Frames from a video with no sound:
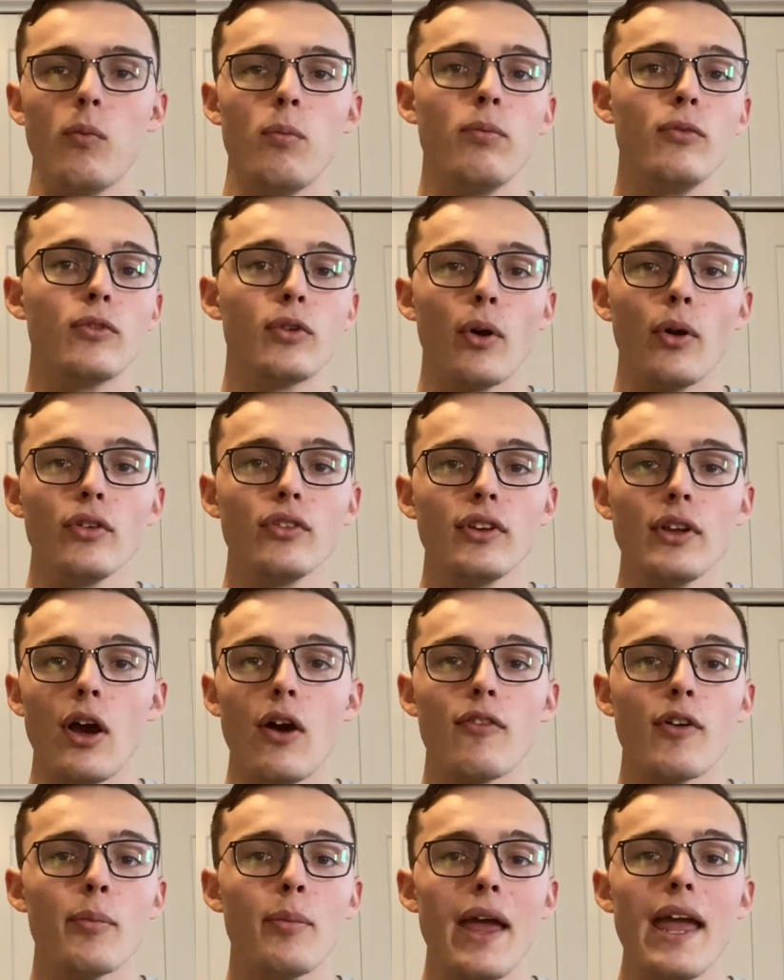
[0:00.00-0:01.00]
grossly
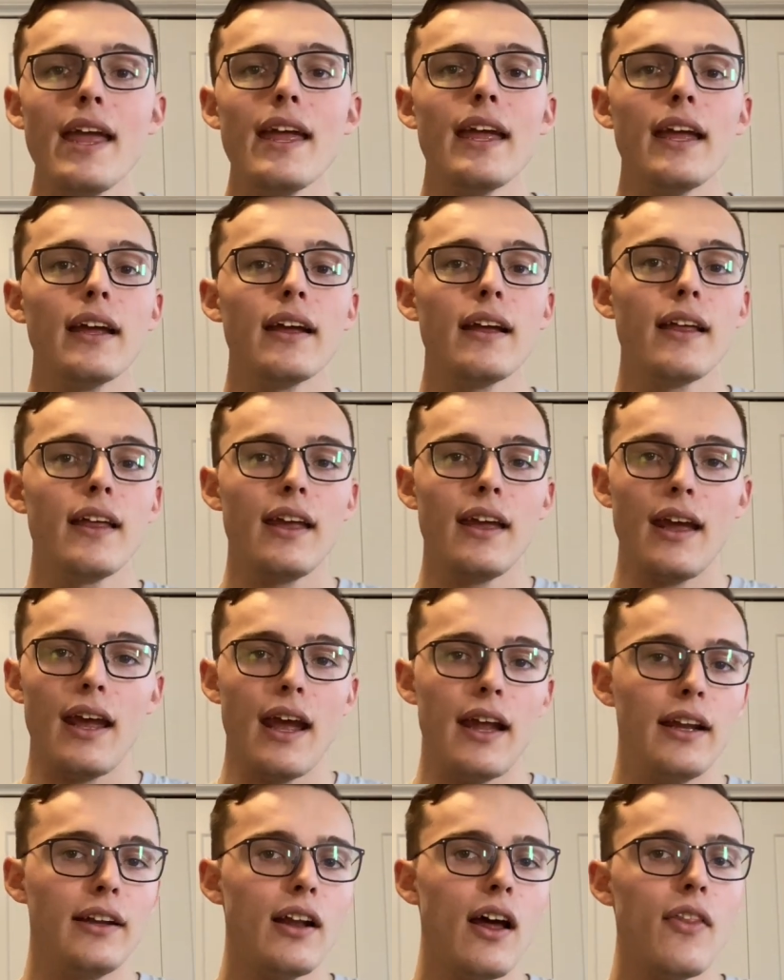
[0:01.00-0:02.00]
overpaying
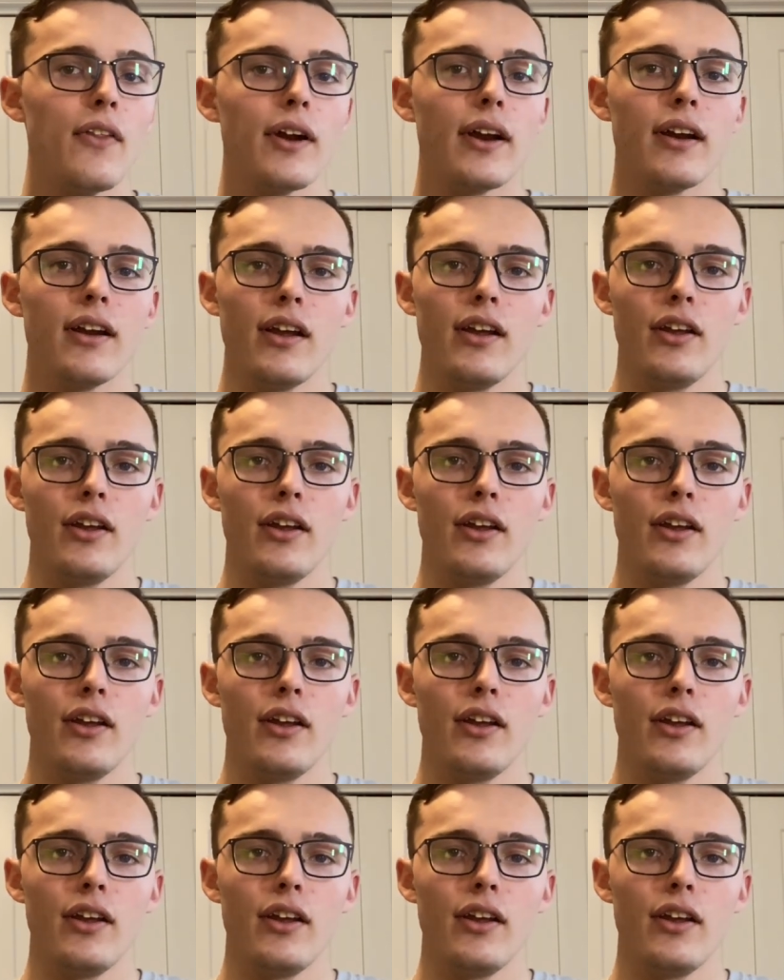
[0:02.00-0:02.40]
in another.